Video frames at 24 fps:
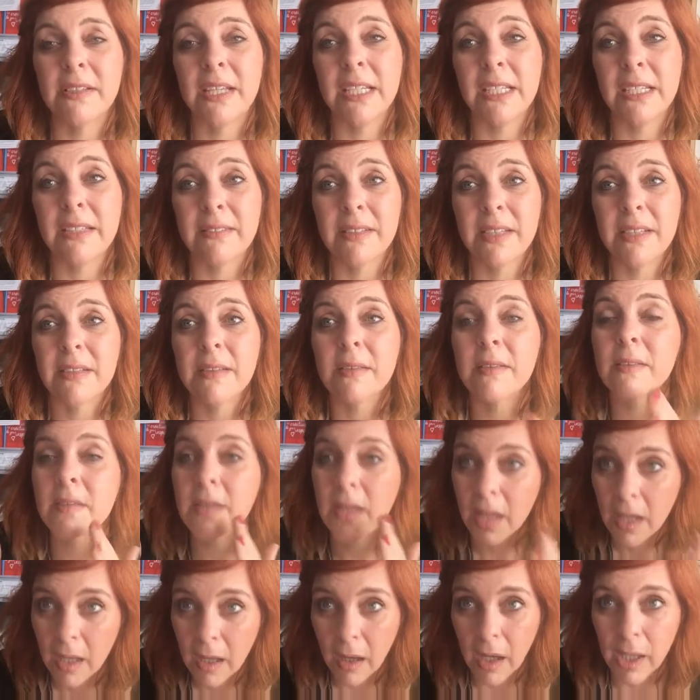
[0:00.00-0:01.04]
it exists
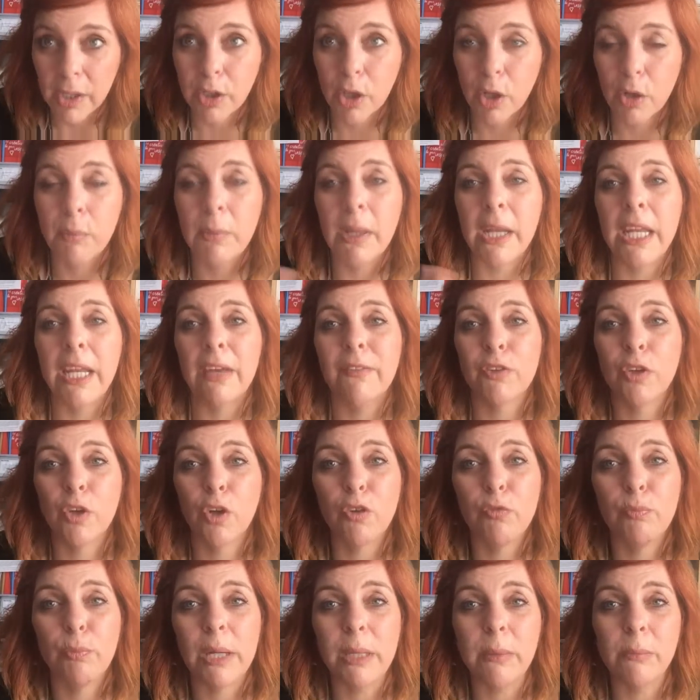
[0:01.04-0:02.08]
I know many of you
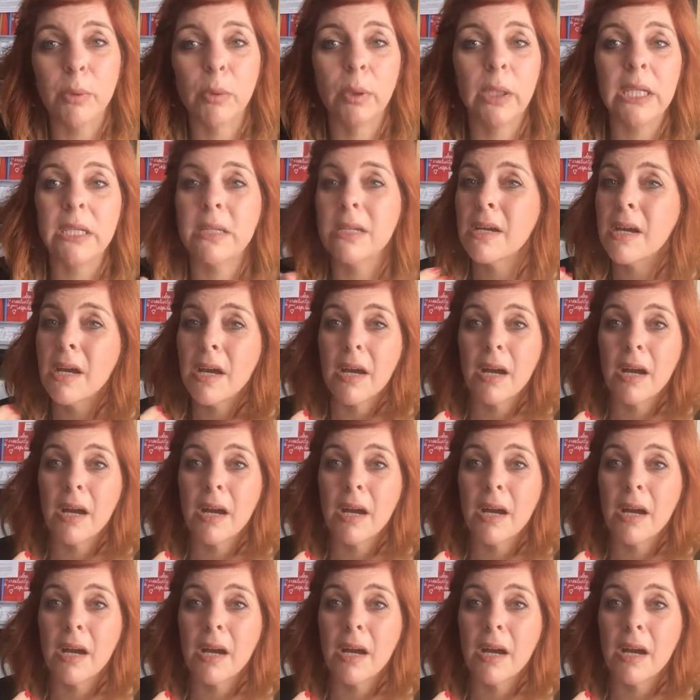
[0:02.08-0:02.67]
have been bullied